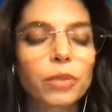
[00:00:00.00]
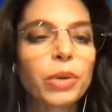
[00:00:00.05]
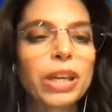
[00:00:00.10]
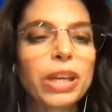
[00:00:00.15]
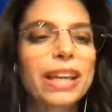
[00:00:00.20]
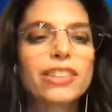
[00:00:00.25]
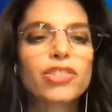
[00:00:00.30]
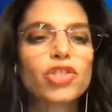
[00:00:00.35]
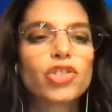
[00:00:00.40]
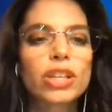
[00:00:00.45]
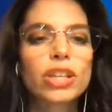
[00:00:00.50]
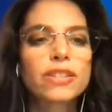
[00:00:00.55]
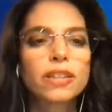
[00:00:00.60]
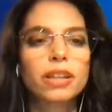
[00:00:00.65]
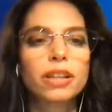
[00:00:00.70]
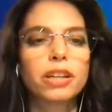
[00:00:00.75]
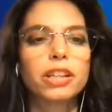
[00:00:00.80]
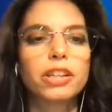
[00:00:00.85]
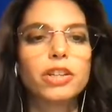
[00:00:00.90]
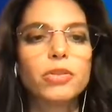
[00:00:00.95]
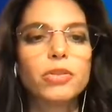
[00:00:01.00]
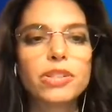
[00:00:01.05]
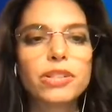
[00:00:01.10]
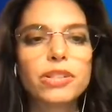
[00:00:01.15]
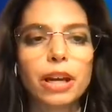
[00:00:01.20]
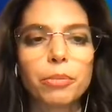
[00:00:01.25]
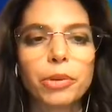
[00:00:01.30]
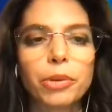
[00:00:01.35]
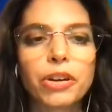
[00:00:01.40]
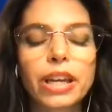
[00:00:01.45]
We can just reuse
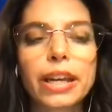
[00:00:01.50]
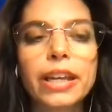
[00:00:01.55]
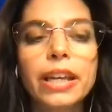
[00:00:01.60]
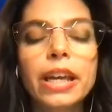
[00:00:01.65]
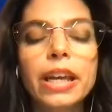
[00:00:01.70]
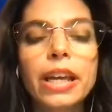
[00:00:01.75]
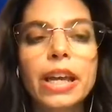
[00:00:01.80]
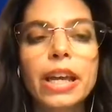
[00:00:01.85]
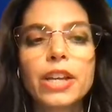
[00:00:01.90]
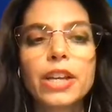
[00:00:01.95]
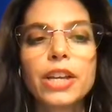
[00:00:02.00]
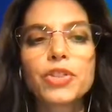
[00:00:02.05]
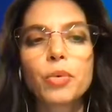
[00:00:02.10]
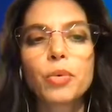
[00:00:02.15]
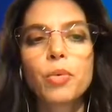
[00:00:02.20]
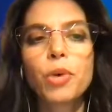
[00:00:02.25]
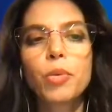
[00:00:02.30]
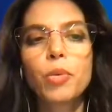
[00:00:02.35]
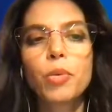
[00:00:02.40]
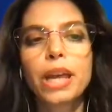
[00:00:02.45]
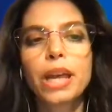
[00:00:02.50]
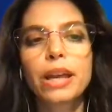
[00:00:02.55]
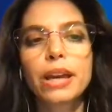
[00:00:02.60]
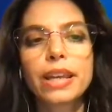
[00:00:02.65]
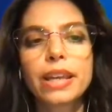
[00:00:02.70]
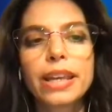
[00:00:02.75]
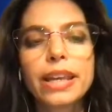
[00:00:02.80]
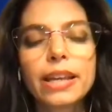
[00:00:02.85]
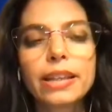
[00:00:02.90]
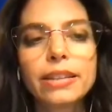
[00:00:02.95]
them, okay? And so what we are
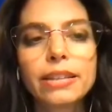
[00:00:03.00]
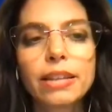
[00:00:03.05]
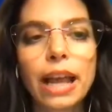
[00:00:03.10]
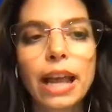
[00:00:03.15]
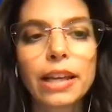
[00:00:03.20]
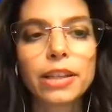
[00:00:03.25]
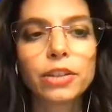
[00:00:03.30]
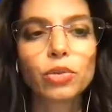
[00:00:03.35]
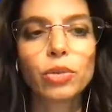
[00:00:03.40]
here trying to